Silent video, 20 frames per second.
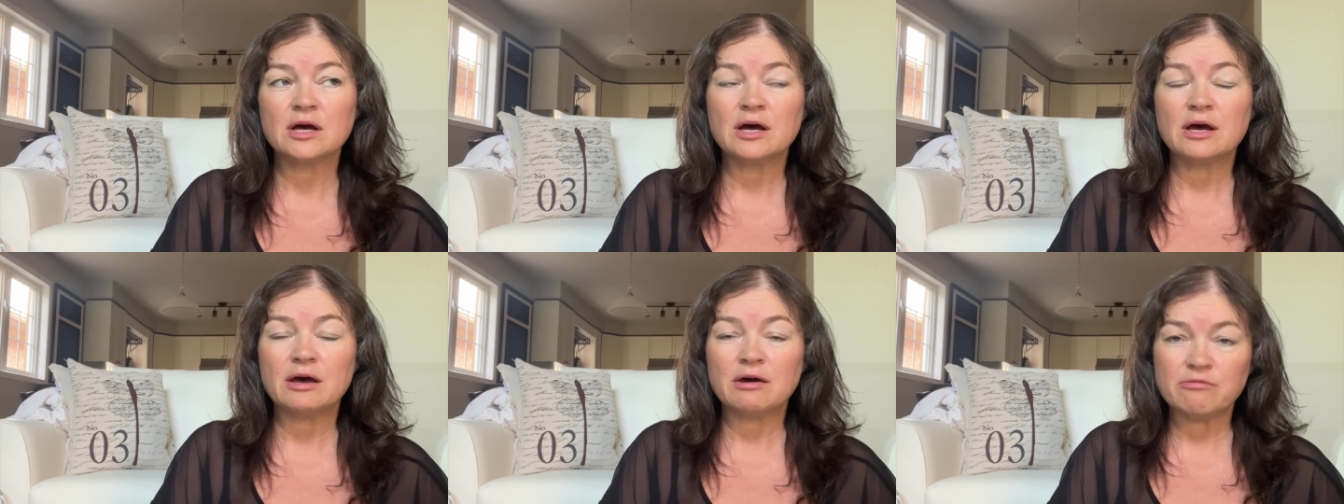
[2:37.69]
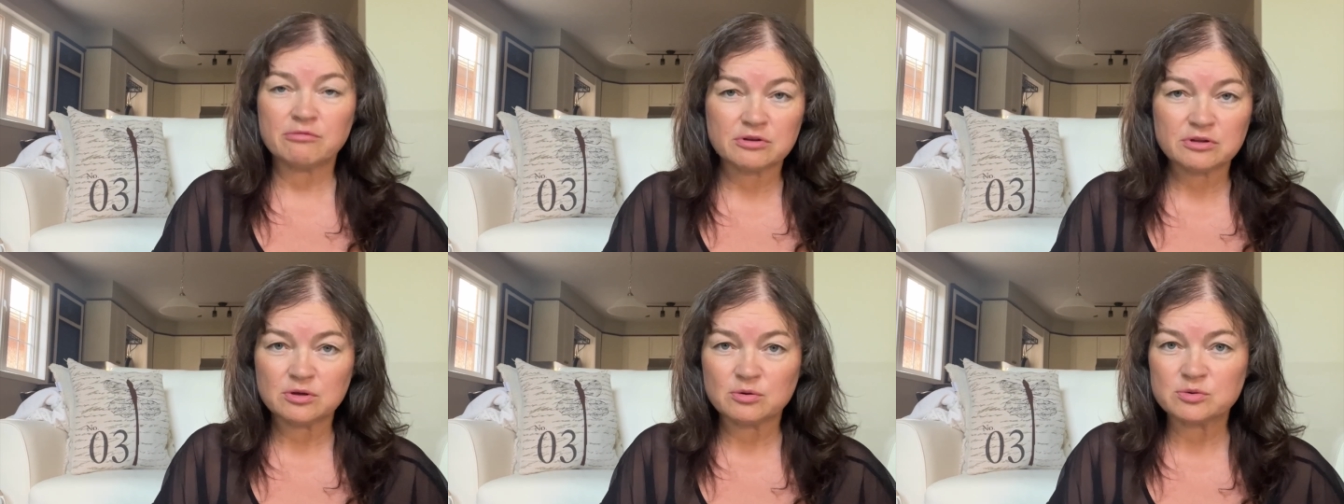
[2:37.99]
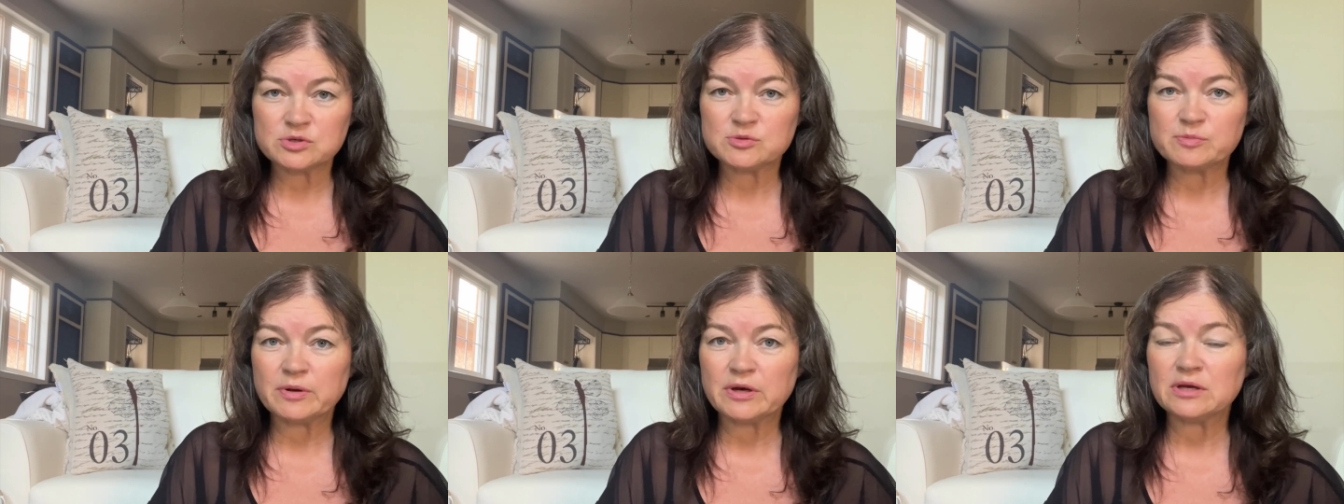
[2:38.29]
everything
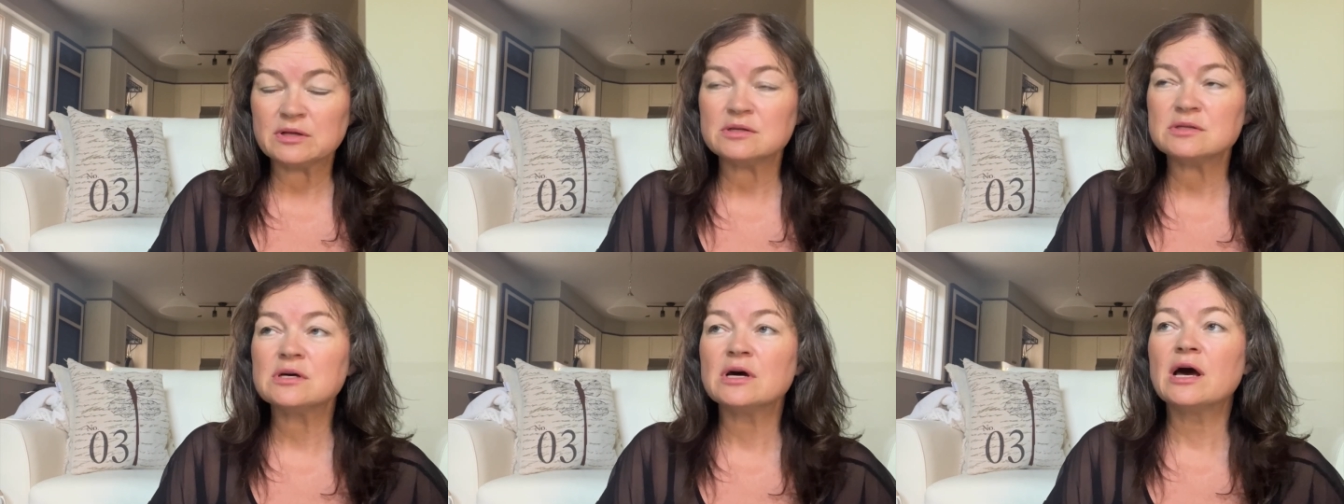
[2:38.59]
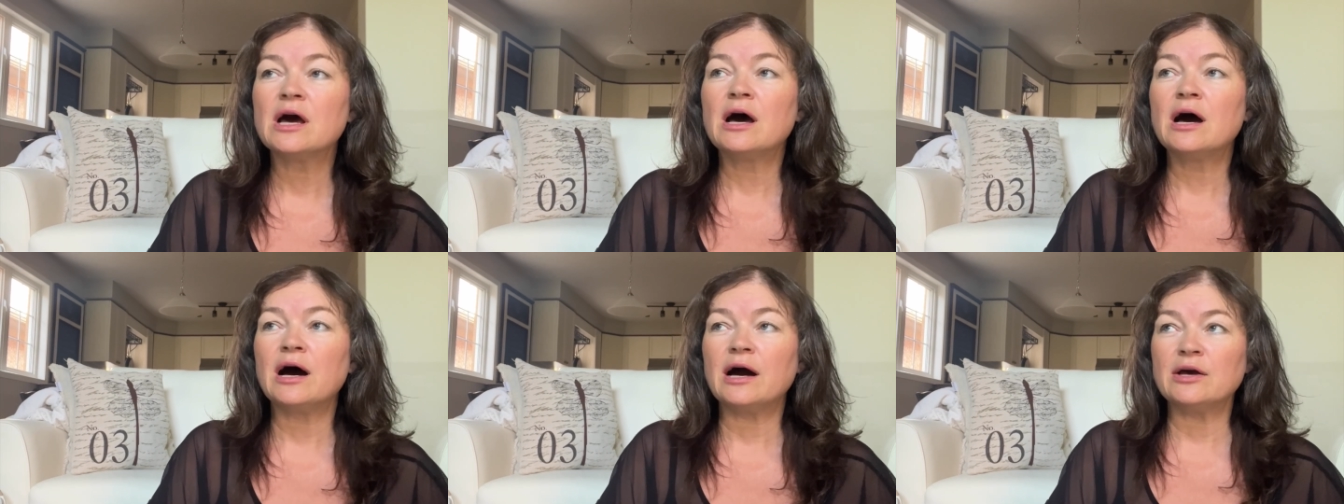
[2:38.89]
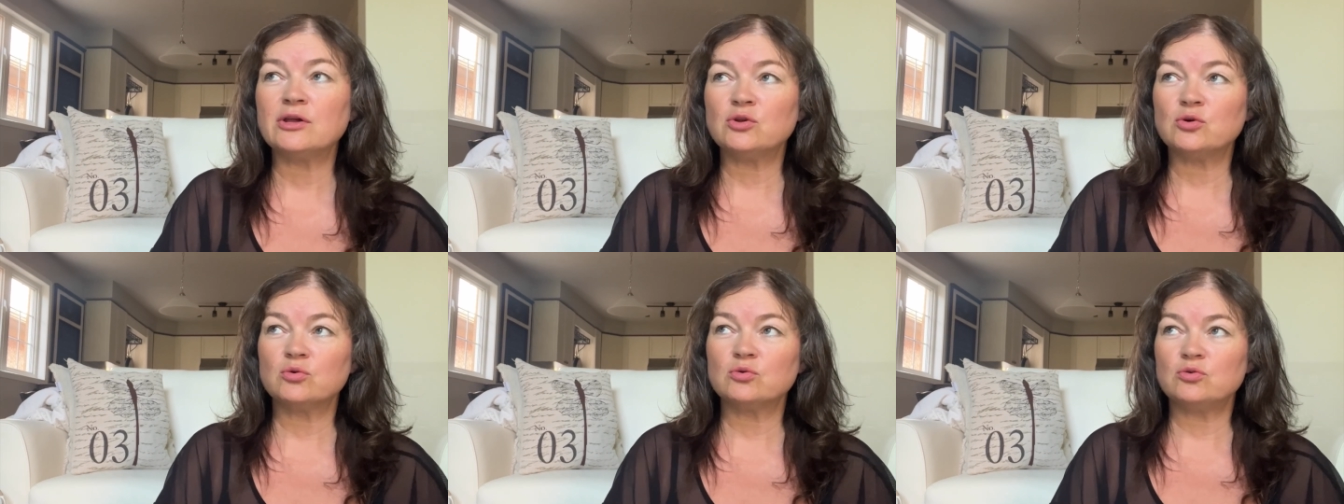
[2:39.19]
we spend. I
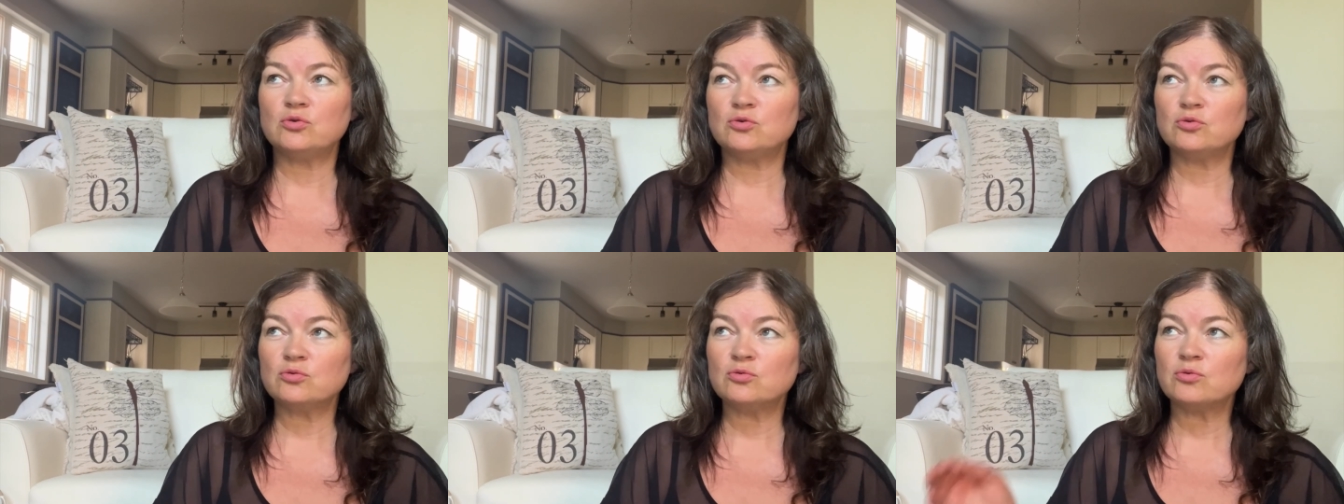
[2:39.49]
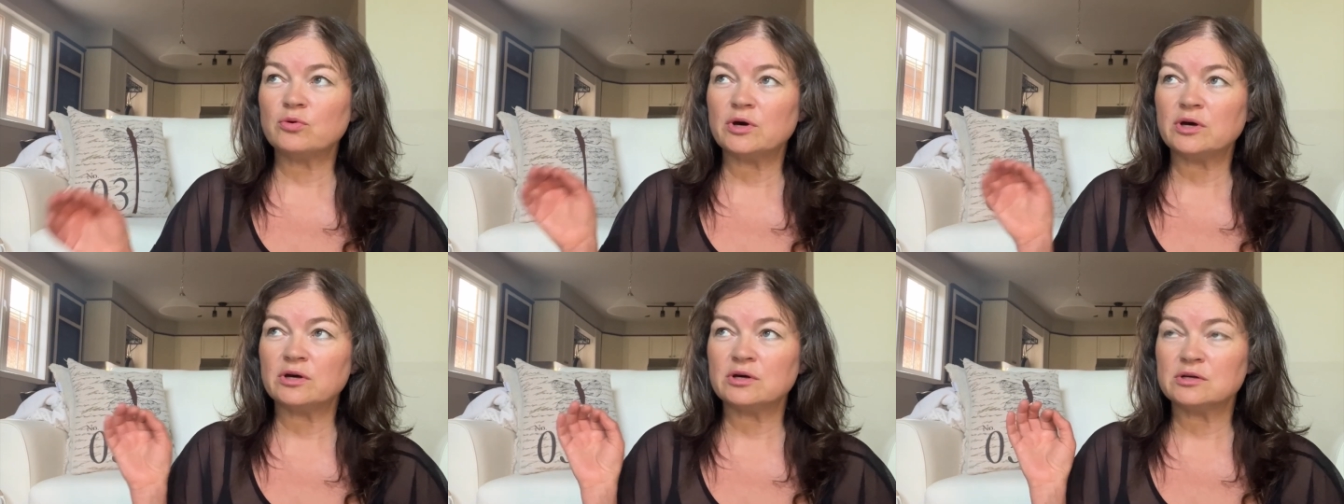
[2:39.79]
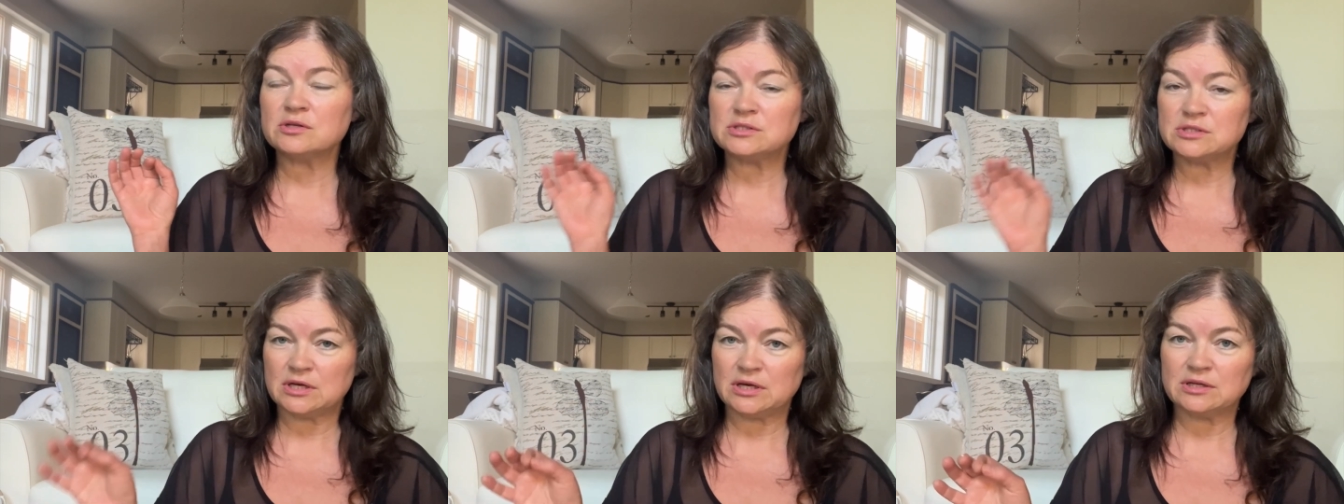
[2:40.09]
know to
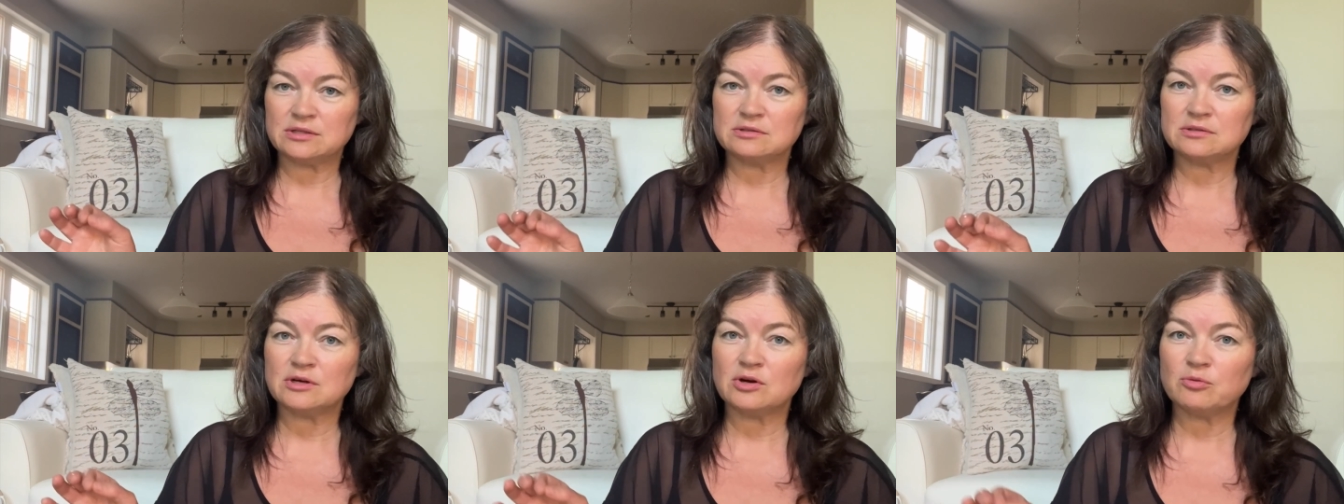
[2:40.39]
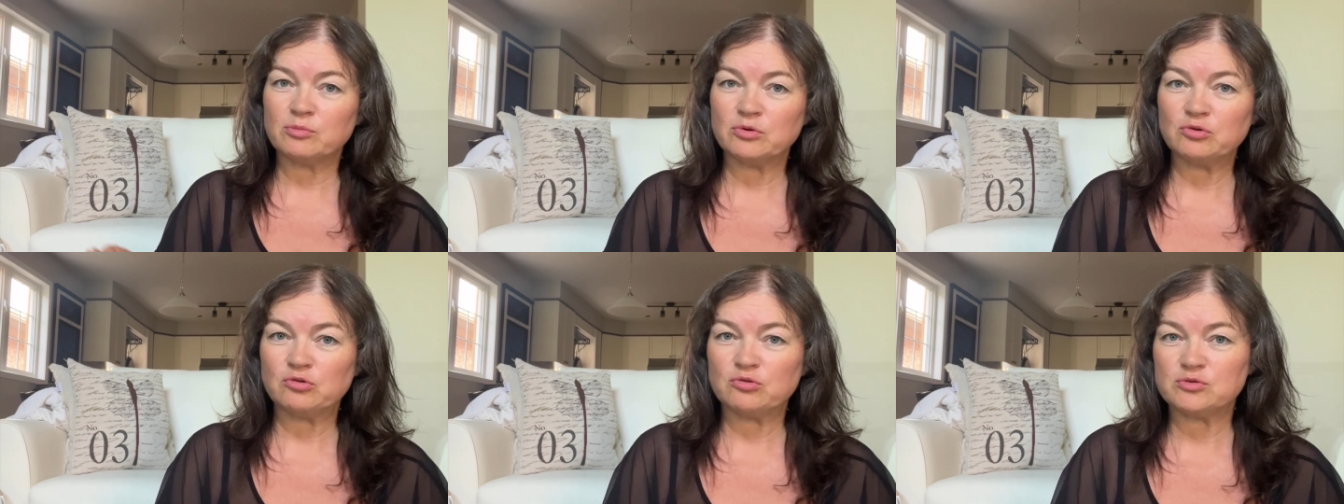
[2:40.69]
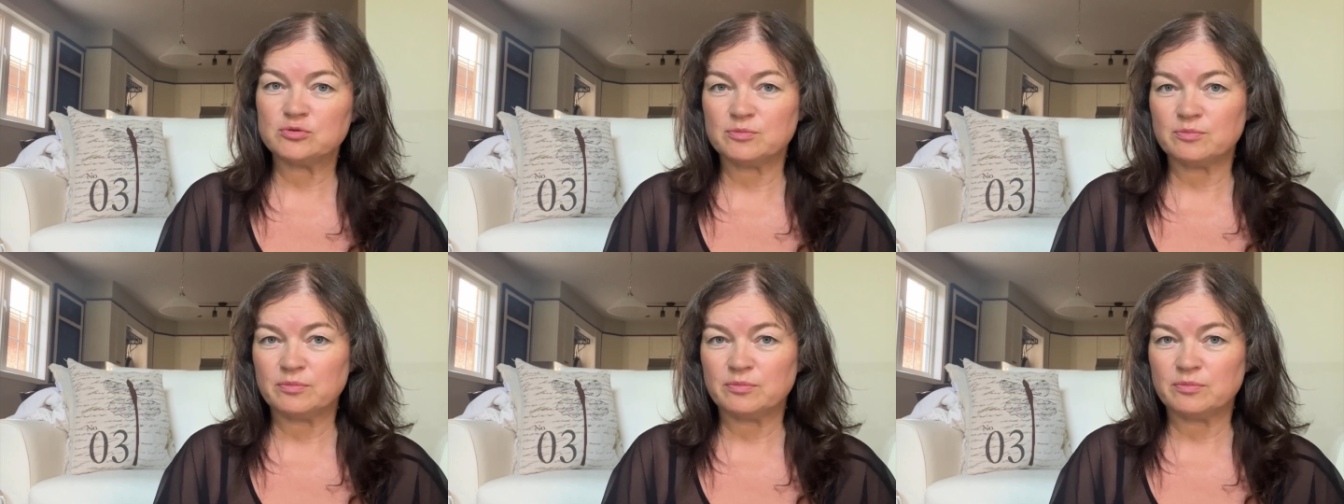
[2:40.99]
a cent how much